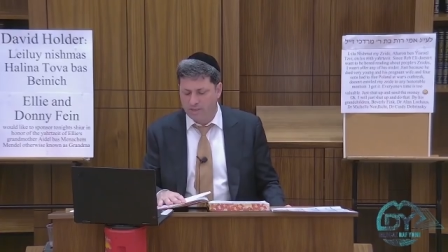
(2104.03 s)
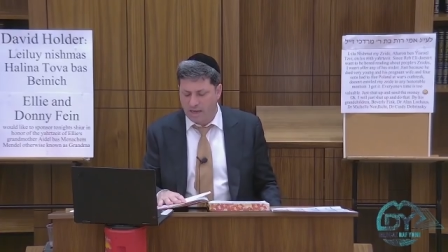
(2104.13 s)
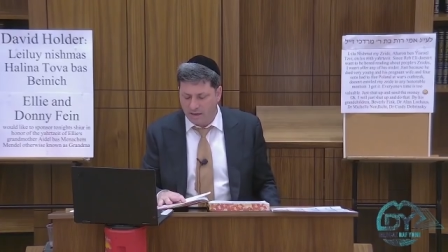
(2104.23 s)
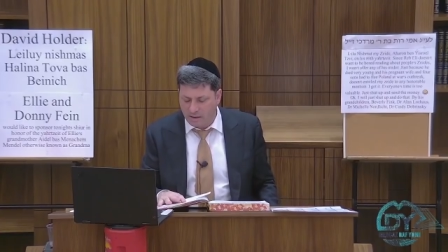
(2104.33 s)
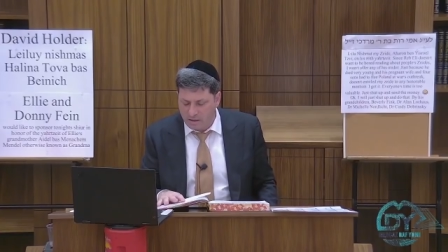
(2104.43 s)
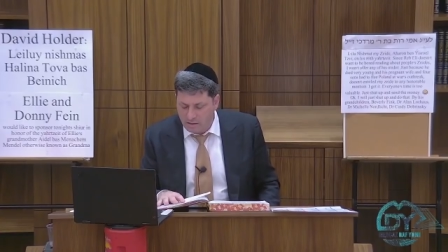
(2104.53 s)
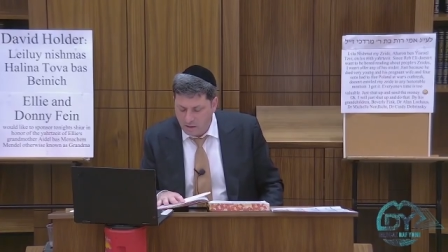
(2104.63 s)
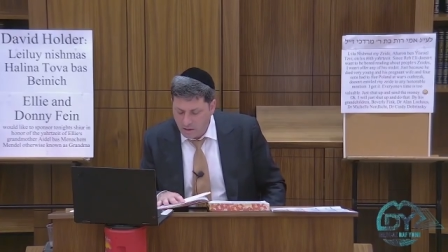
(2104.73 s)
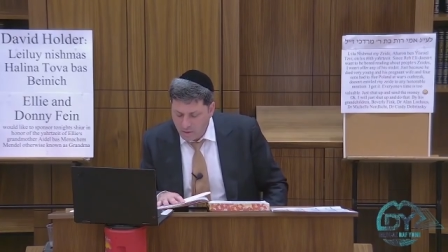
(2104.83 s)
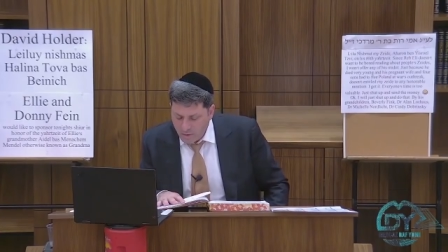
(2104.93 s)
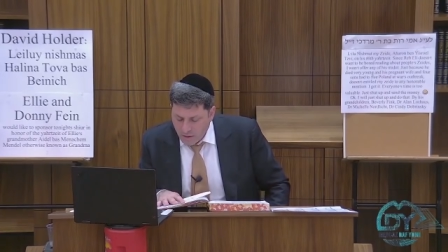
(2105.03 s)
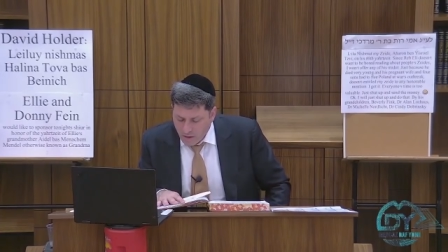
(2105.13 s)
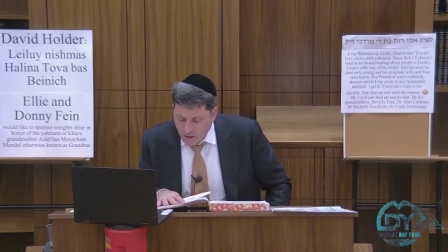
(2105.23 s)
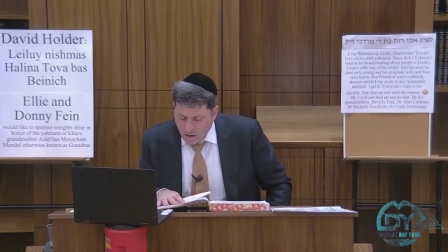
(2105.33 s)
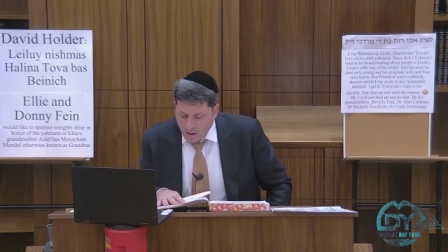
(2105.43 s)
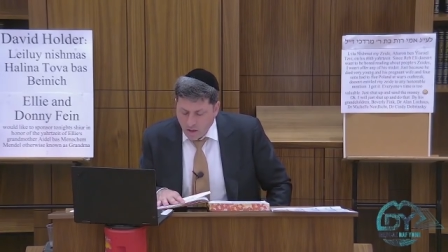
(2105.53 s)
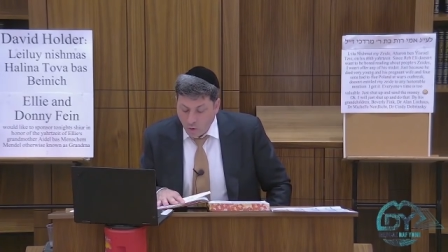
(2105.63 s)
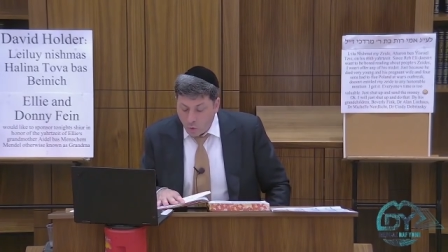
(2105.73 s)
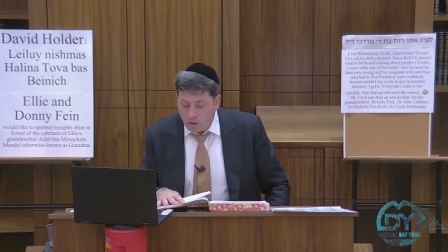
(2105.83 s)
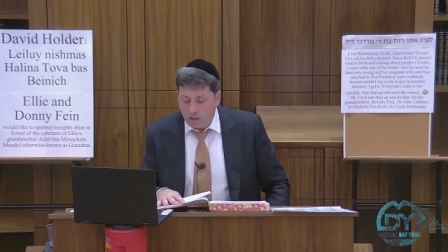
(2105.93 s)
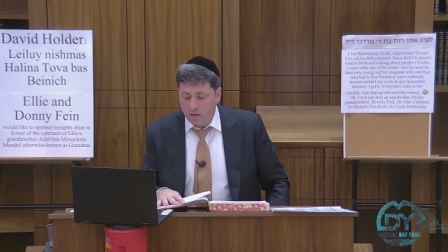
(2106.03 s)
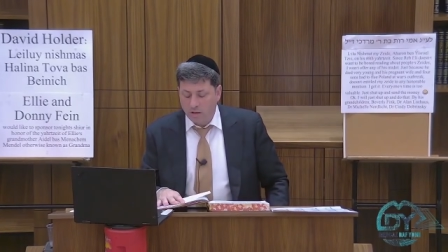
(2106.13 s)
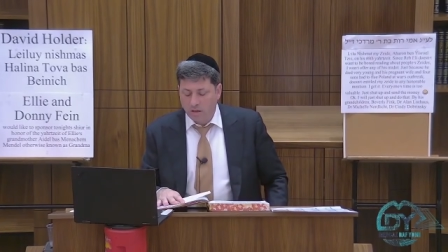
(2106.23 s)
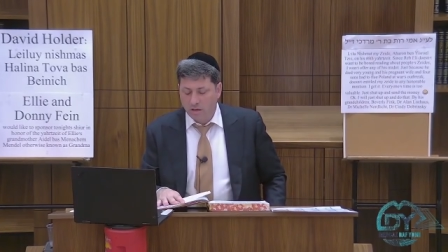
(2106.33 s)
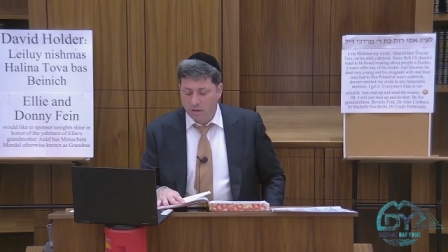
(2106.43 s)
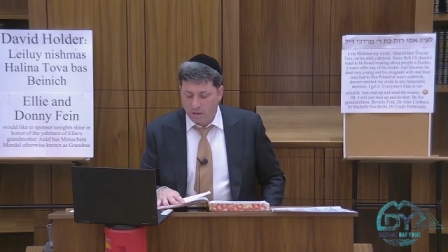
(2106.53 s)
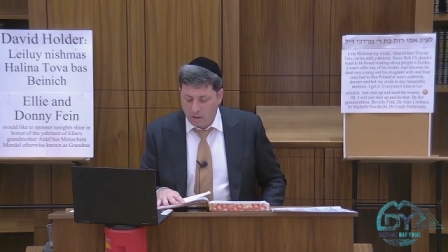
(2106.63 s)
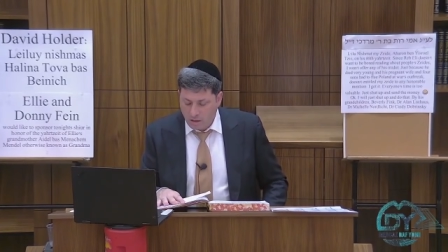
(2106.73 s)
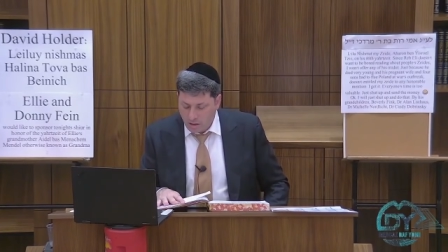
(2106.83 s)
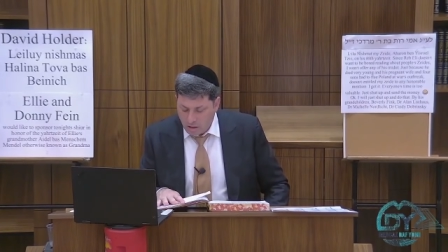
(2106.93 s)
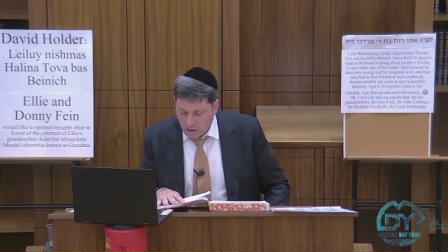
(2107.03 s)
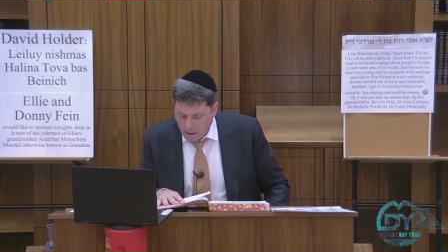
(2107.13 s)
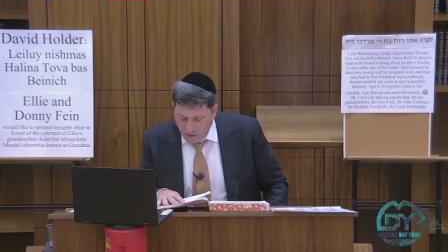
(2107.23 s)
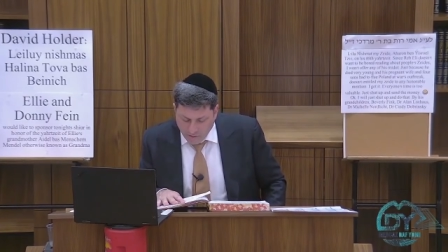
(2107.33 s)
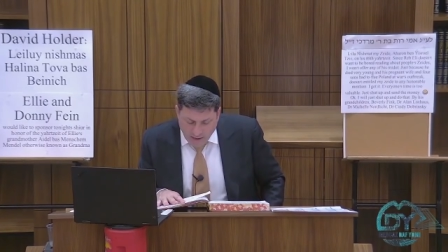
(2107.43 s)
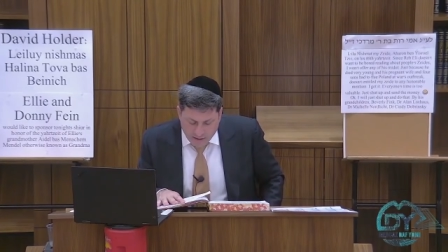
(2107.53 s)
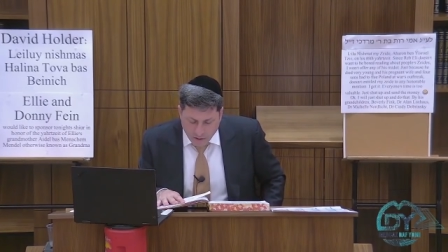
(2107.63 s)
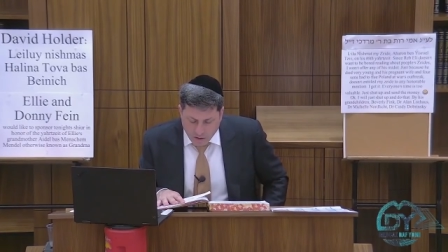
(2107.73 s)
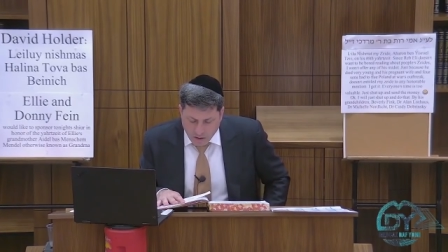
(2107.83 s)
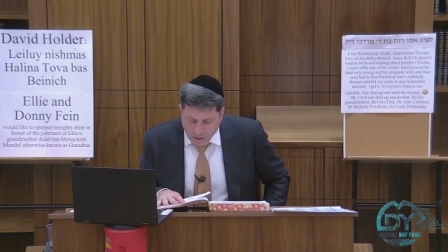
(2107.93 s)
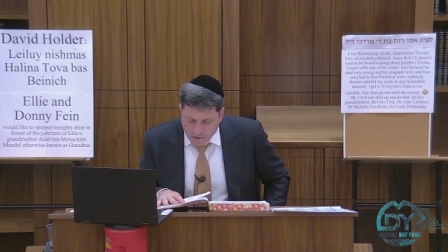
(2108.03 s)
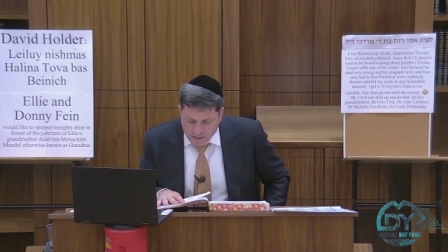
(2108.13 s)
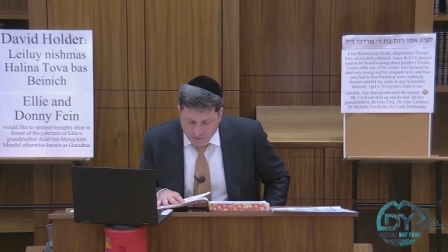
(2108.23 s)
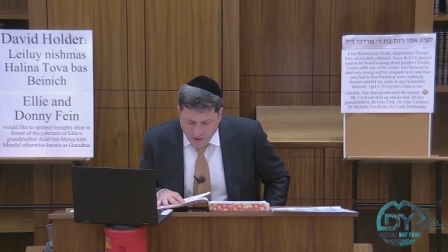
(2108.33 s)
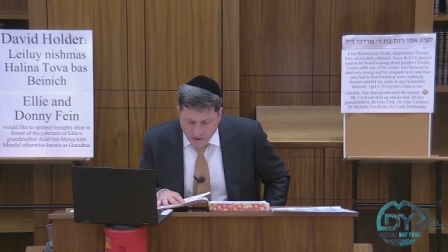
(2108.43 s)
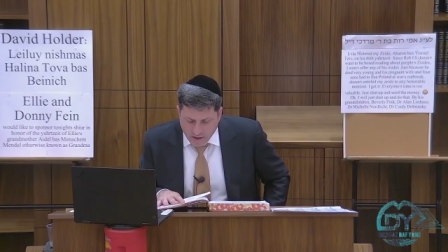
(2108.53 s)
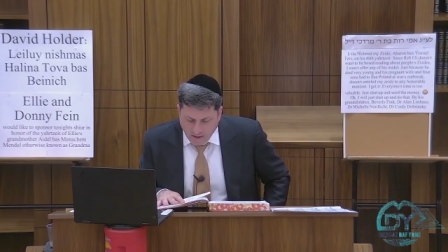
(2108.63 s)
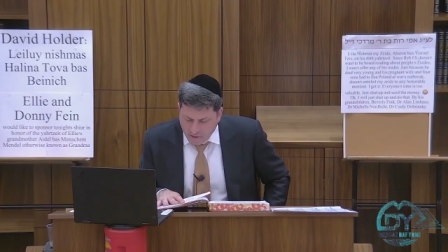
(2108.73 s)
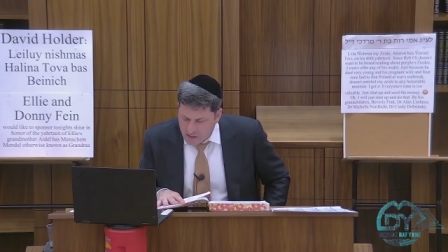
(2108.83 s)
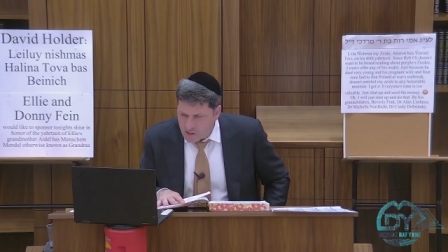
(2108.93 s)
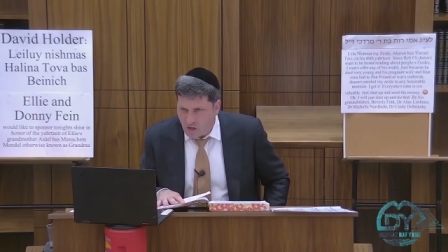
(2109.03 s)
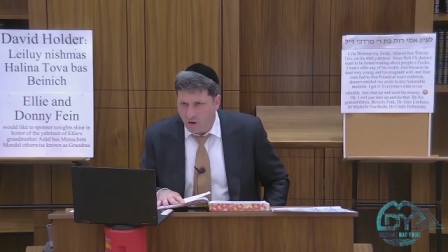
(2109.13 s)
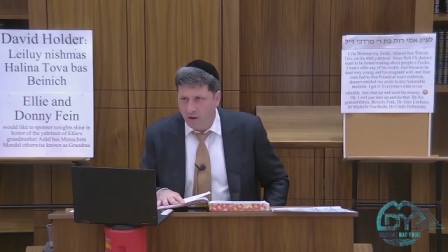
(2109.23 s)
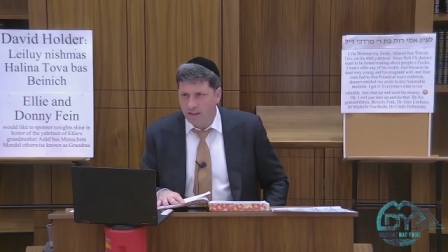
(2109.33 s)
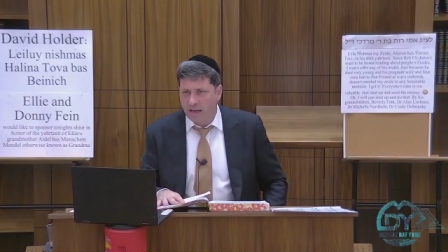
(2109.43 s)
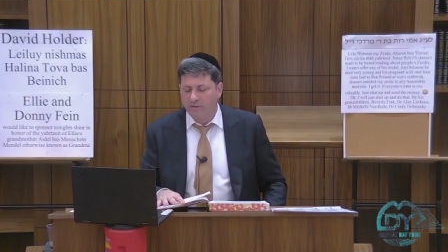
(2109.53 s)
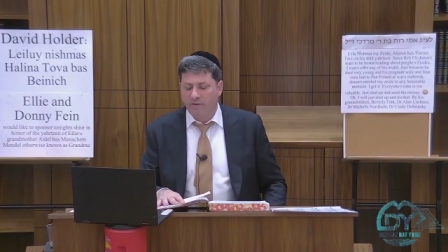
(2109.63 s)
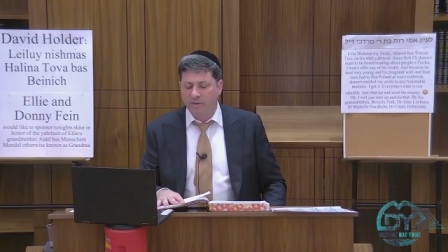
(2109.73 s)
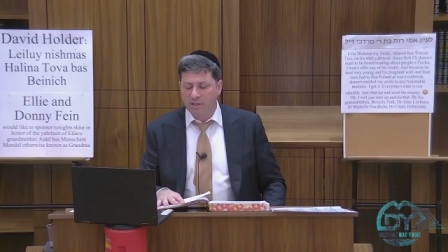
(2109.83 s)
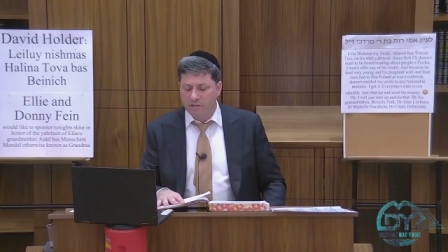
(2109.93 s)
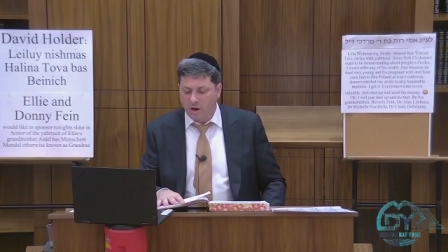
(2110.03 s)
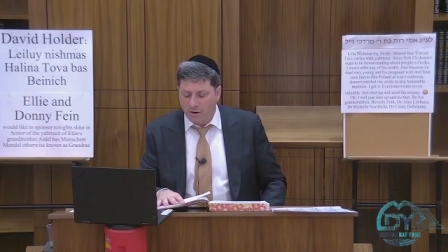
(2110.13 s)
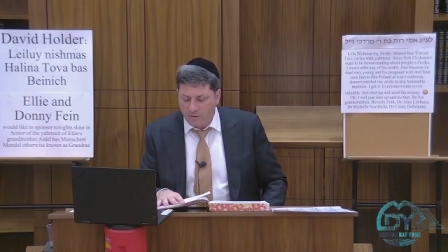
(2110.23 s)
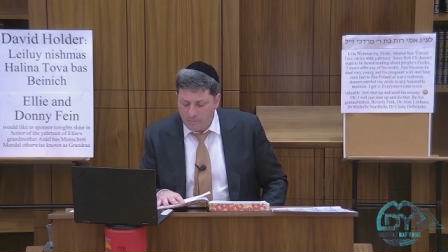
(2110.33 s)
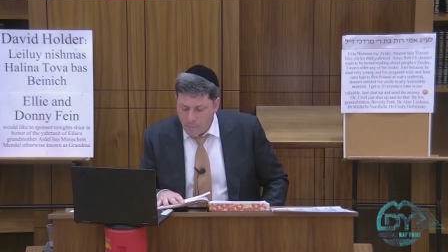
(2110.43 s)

mesechtas. Chulin, I forgot to look it up, but it's very, avedizara, a lot of avedizara.